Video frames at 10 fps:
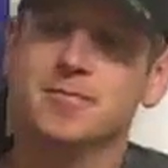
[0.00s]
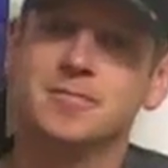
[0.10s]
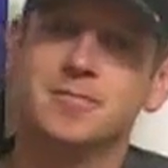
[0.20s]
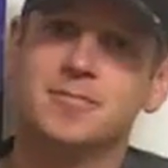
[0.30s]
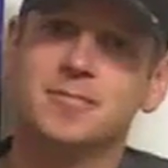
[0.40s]

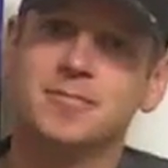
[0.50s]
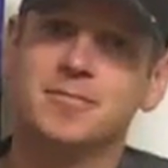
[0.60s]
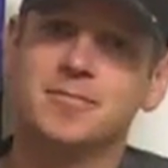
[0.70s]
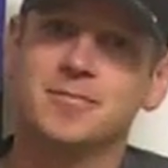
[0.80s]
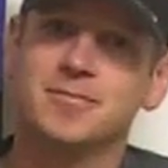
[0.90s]

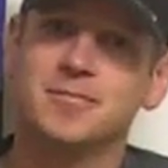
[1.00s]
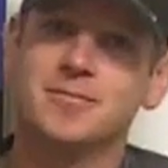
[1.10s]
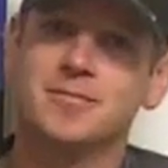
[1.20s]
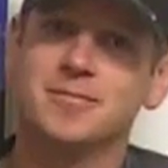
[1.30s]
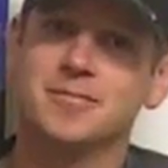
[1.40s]

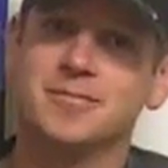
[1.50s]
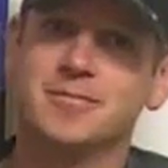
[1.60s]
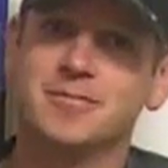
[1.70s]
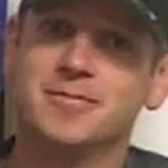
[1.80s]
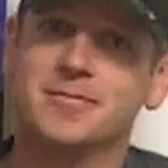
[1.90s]

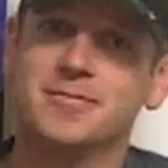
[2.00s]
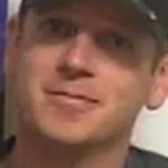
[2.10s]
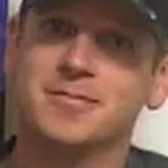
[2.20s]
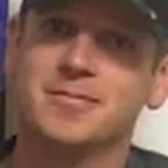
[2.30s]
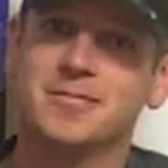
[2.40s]

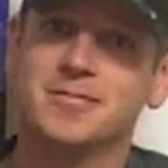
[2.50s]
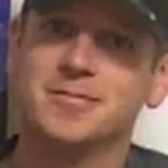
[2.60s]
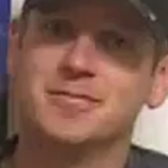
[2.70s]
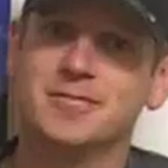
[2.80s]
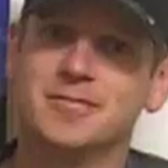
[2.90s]

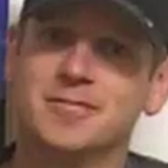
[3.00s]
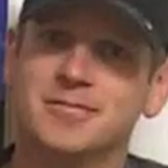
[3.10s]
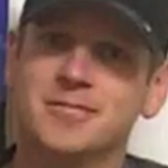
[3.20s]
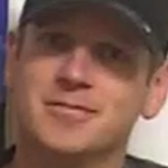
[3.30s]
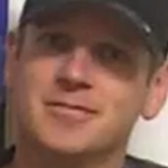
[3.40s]

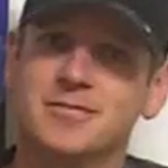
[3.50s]
This person isn't speaking.